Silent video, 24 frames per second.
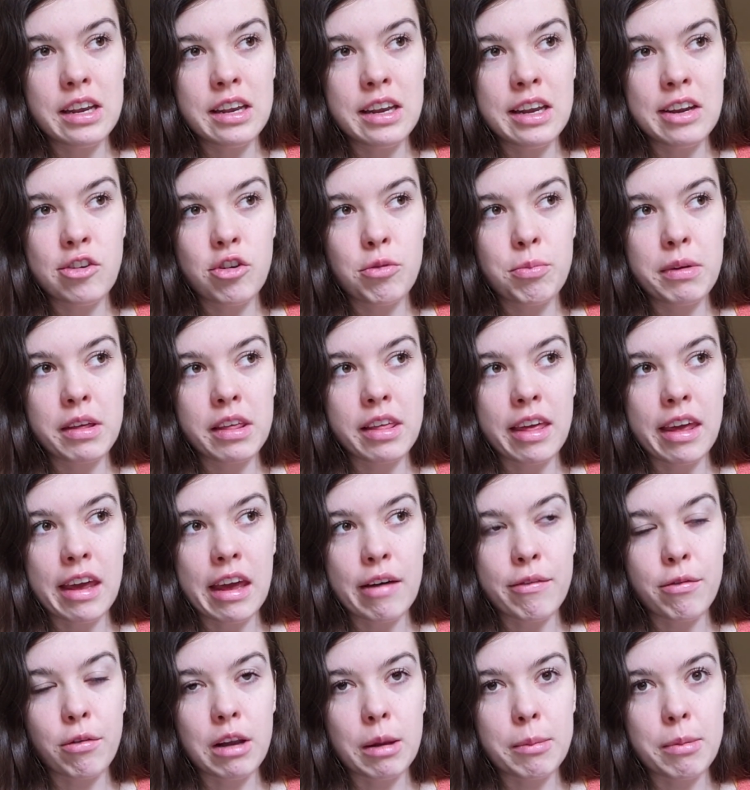need to be
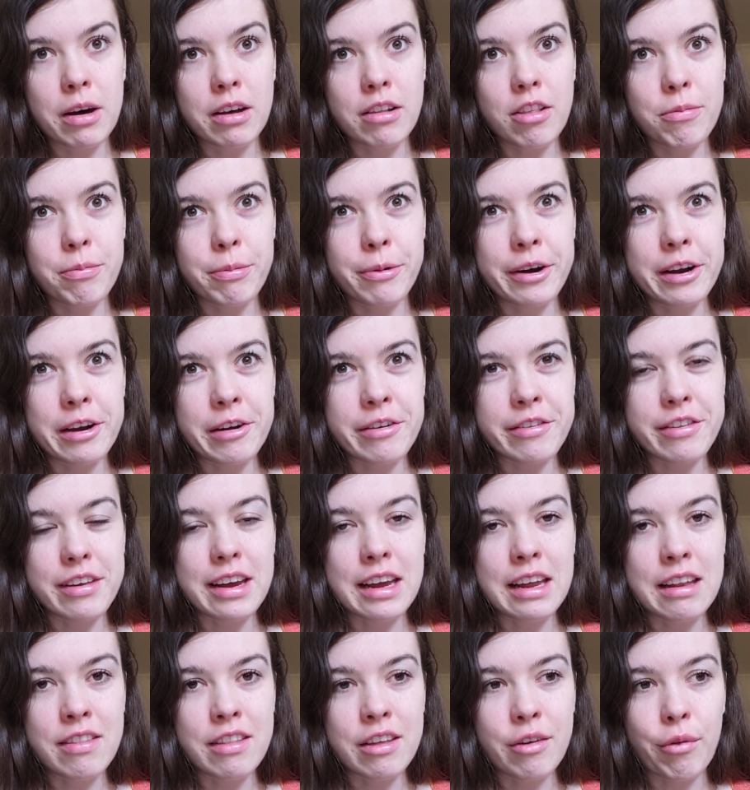careful about spoilers
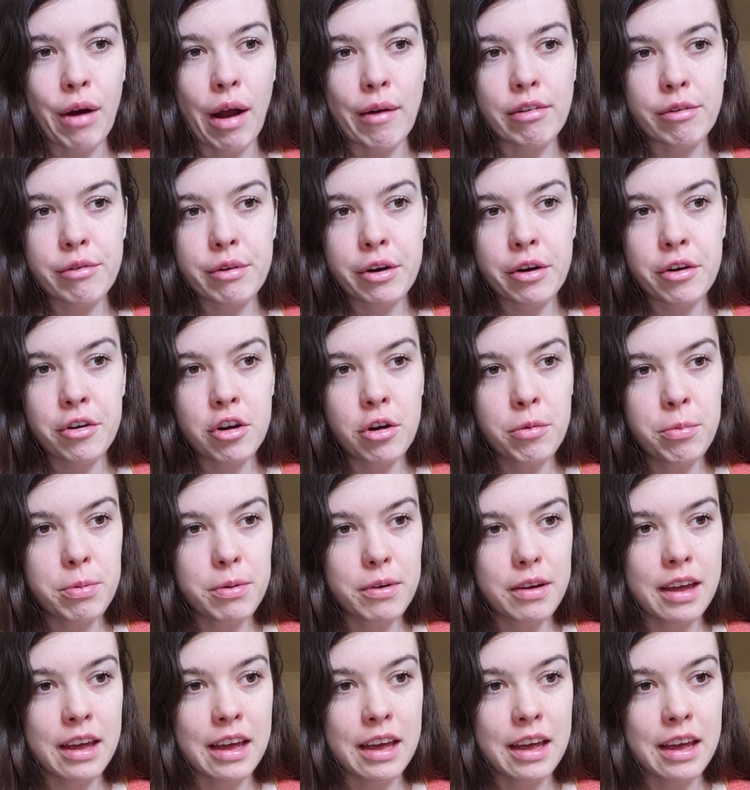in the Ravelry group,